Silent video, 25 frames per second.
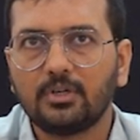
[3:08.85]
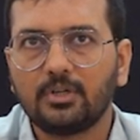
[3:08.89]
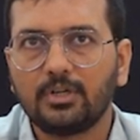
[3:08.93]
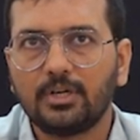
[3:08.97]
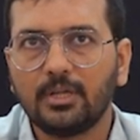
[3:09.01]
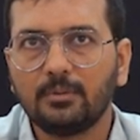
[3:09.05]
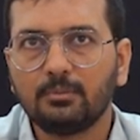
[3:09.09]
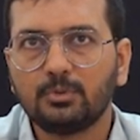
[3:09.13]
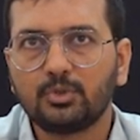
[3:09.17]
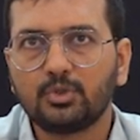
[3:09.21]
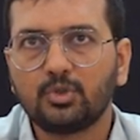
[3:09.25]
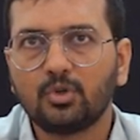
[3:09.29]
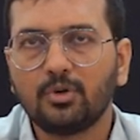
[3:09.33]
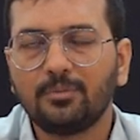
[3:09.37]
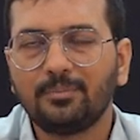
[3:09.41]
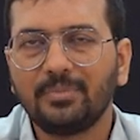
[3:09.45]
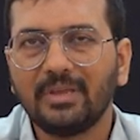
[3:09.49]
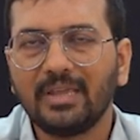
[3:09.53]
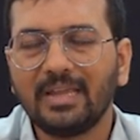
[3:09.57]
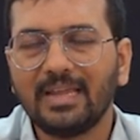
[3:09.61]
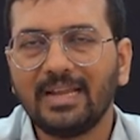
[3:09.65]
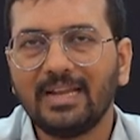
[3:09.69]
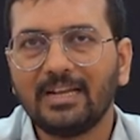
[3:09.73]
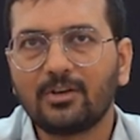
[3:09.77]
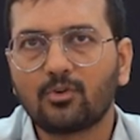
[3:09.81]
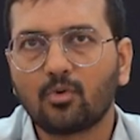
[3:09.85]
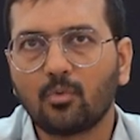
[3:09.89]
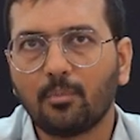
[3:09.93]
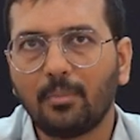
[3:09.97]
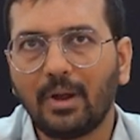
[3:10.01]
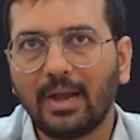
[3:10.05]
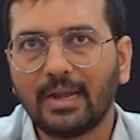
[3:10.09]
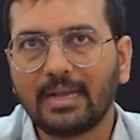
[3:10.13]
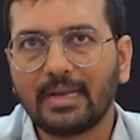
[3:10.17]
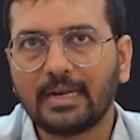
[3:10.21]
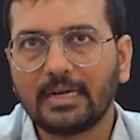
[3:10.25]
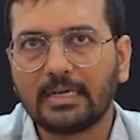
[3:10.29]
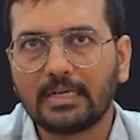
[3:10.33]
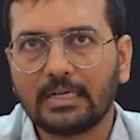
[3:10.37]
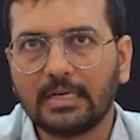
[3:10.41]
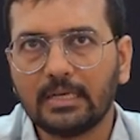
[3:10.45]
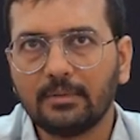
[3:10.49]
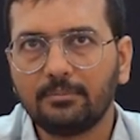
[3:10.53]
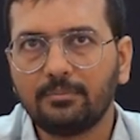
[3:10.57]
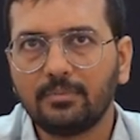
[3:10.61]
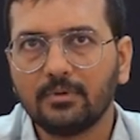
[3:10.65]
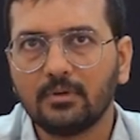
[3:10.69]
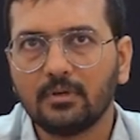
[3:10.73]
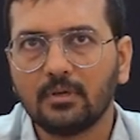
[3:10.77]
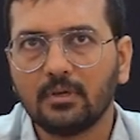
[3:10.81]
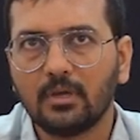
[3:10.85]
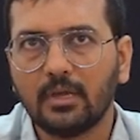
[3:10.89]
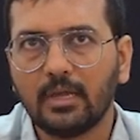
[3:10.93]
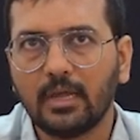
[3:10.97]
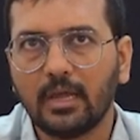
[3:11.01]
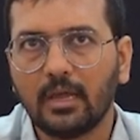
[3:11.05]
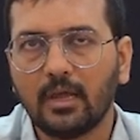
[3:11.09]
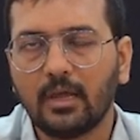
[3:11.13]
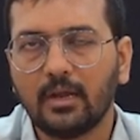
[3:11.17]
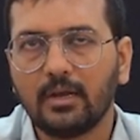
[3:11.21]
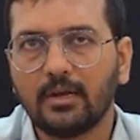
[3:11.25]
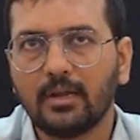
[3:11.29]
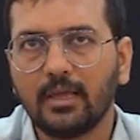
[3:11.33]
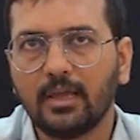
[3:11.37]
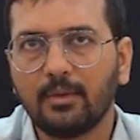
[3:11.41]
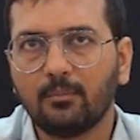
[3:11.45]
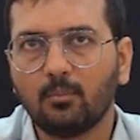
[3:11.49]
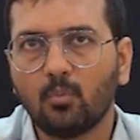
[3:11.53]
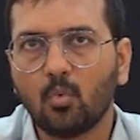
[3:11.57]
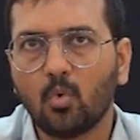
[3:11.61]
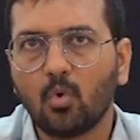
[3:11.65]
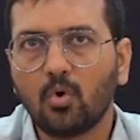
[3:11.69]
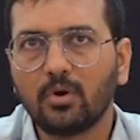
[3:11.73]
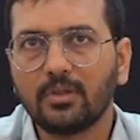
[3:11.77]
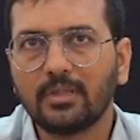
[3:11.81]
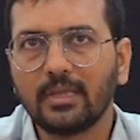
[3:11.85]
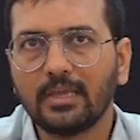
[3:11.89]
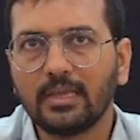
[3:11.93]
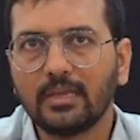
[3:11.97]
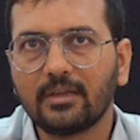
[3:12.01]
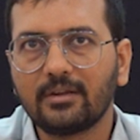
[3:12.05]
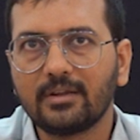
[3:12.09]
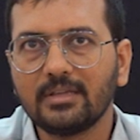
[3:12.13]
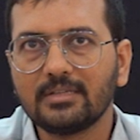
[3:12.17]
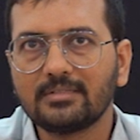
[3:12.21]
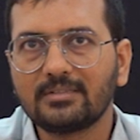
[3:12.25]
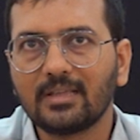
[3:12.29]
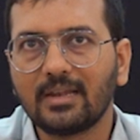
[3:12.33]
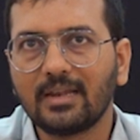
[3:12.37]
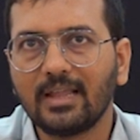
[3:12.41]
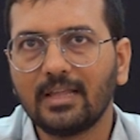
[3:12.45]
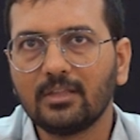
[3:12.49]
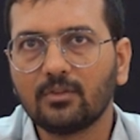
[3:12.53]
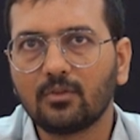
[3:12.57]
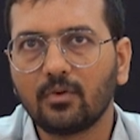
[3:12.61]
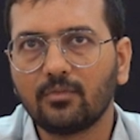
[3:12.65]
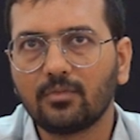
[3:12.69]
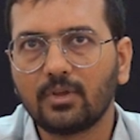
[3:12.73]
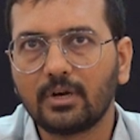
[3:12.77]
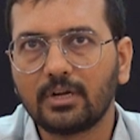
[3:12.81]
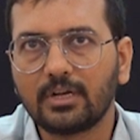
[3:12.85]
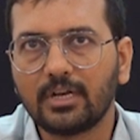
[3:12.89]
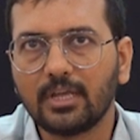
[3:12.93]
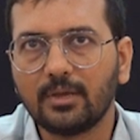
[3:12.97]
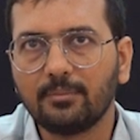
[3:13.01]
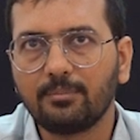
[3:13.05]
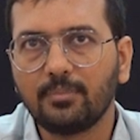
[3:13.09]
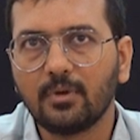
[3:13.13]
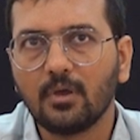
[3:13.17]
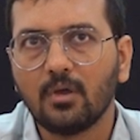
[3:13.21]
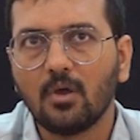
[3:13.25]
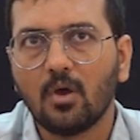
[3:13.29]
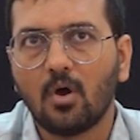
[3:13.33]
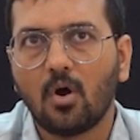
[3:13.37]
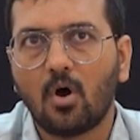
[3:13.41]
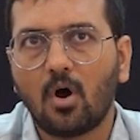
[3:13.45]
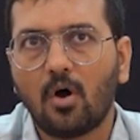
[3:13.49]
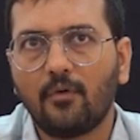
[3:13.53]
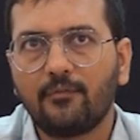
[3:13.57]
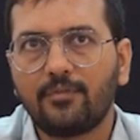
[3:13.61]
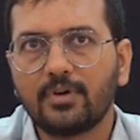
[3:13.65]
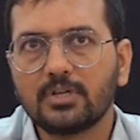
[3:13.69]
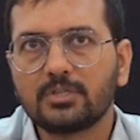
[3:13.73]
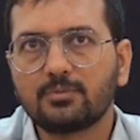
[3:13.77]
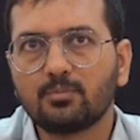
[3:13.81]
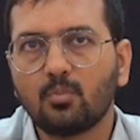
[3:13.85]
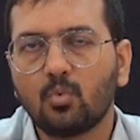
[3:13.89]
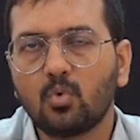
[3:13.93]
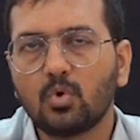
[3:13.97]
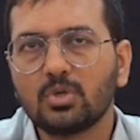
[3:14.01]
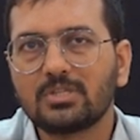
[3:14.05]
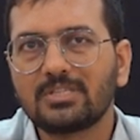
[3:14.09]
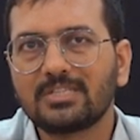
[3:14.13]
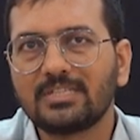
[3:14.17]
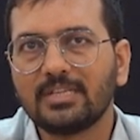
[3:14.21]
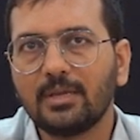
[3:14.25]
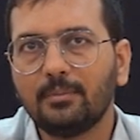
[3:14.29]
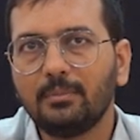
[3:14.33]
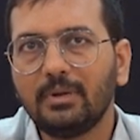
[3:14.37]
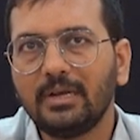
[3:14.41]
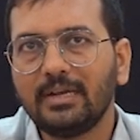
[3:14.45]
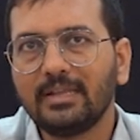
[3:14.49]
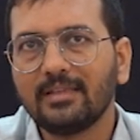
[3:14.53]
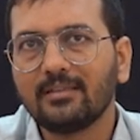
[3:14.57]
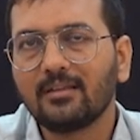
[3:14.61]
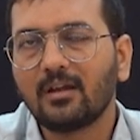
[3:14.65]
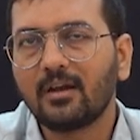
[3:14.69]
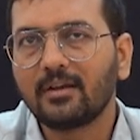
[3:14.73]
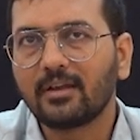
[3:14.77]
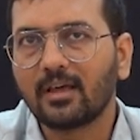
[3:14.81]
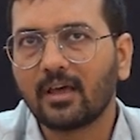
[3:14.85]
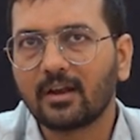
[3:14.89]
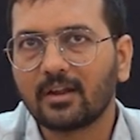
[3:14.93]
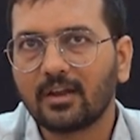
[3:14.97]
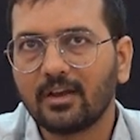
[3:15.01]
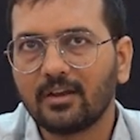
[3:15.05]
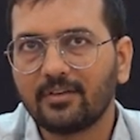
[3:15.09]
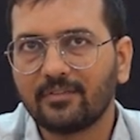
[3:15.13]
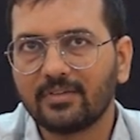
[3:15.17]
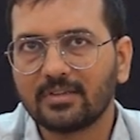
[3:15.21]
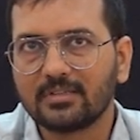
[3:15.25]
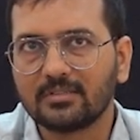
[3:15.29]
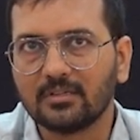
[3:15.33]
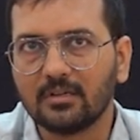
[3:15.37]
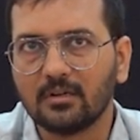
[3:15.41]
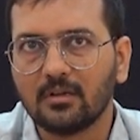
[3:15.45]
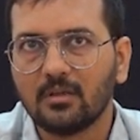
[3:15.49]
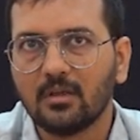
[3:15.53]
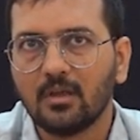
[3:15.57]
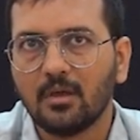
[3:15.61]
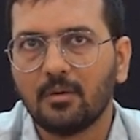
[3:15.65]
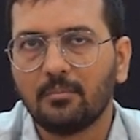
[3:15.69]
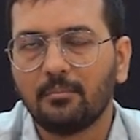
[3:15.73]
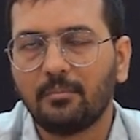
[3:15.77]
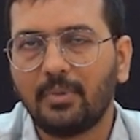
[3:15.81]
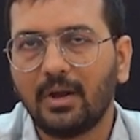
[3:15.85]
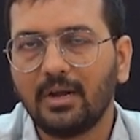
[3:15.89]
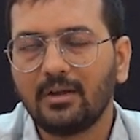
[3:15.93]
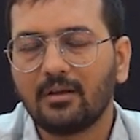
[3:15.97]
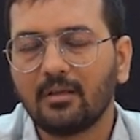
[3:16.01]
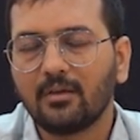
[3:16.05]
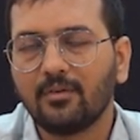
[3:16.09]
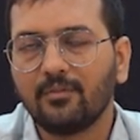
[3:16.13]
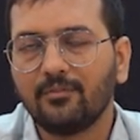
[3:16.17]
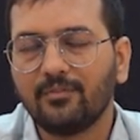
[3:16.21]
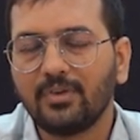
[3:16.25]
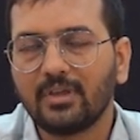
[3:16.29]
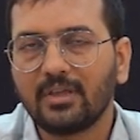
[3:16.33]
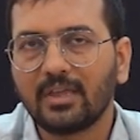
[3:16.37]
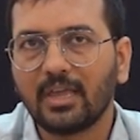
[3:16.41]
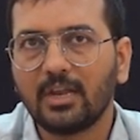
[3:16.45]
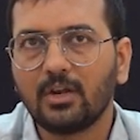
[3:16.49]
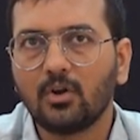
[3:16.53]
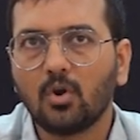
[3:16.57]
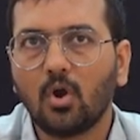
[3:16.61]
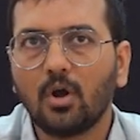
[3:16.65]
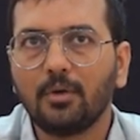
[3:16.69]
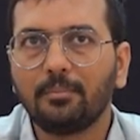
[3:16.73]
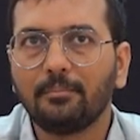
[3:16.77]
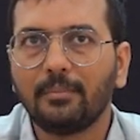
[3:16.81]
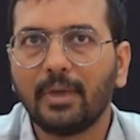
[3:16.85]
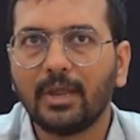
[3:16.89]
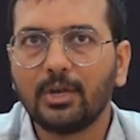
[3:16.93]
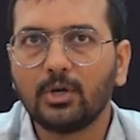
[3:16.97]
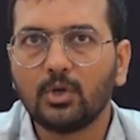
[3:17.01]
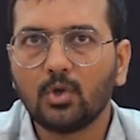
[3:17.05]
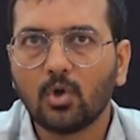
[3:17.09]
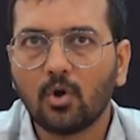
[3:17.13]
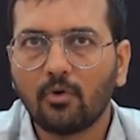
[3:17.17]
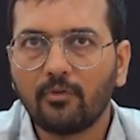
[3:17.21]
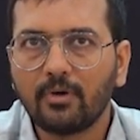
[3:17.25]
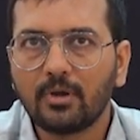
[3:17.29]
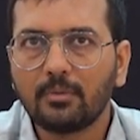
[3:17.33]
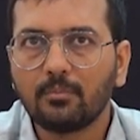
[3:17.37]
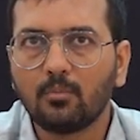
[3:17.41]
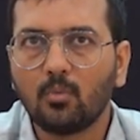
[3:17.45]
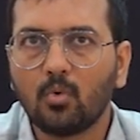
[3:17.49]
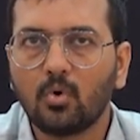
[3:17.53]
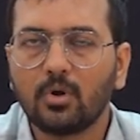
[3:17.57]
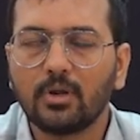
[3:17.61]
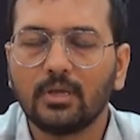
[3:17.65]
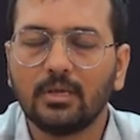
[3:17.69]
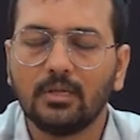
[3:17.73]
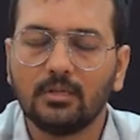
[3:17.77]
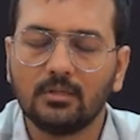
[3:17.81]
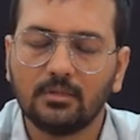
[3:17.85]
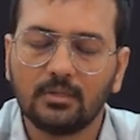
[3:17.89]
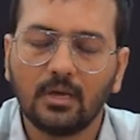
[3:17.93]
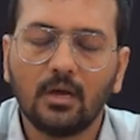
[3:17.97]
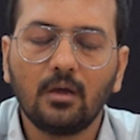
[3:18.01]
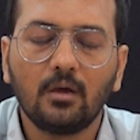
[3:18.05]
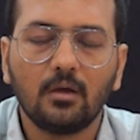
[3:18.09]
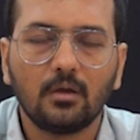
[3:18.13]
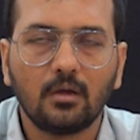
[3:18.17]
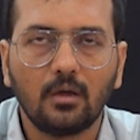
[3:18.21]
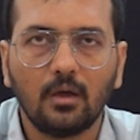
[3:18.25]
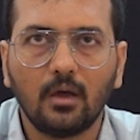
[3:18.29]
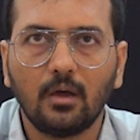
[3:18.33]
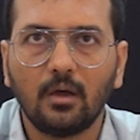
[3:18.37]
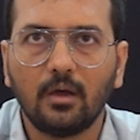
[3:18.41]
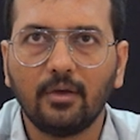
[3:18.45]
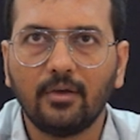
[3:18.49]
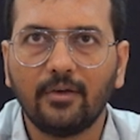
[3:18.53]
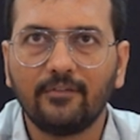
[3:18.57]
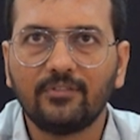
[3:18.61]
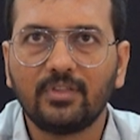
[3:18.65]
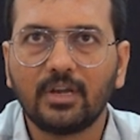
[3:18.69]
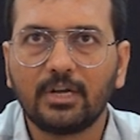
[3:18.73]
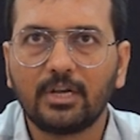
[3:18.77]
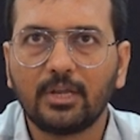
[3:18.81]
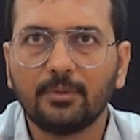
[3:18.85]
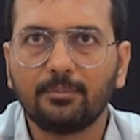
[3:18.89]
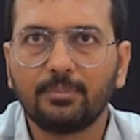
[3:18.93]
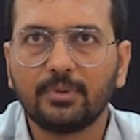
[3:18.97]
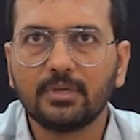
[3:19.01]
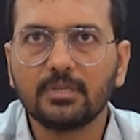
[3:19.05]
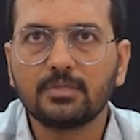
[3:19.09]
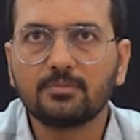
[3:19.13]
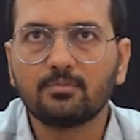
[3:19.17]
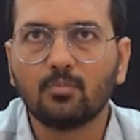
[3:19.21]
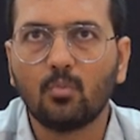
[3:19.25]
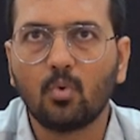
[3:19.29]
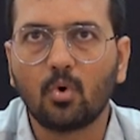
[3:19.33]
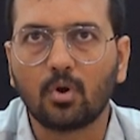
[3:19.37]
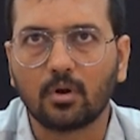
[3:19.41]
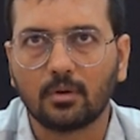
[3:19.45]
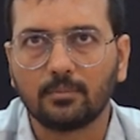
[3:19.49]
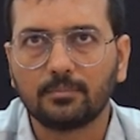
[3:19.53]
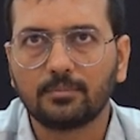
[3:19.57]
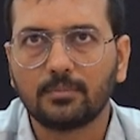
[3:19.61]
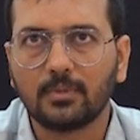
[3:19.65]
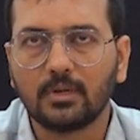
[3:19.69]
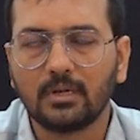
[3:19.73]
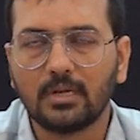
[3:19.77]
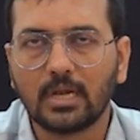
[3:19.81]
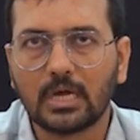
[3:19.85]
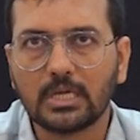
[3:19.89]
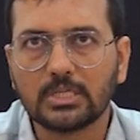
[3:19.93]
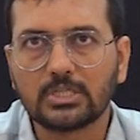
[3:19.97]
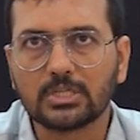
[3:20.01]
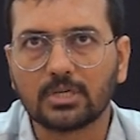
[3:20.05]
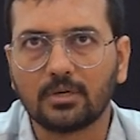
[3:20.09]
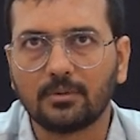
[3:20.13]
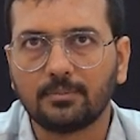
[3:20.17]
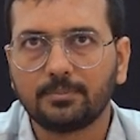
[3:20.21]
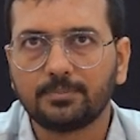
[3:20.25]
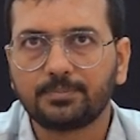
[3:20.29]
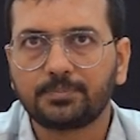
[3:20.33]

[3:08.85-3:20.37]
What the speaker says: Tip should be atraumatic tip, and more the increase the length of the tip offers more stability in a target vessel, but we cannot maneuver more in the if the tip is more larger.